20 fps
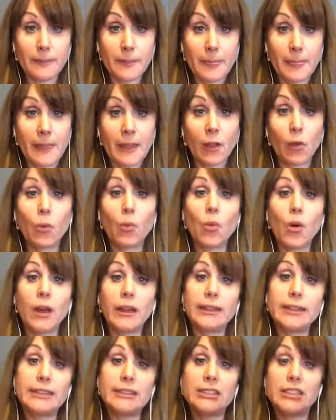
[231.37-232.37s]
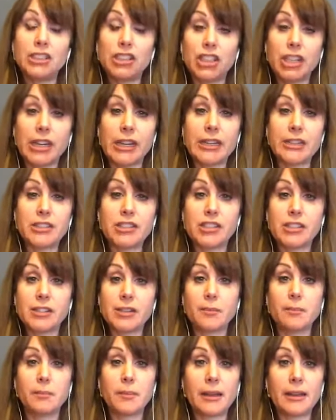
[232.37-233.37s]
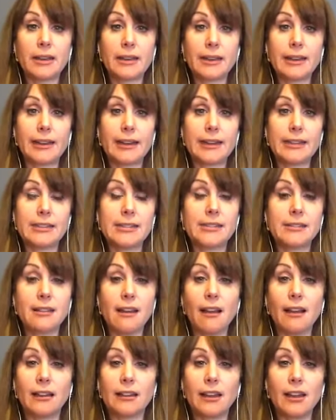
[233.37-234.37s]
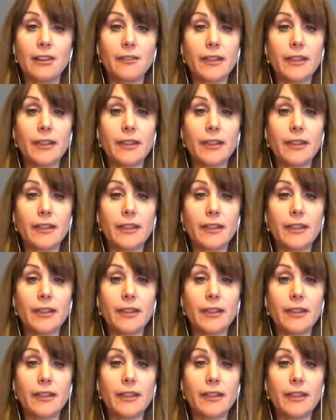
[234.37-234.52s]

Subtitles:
Wanting to change somebody is not love.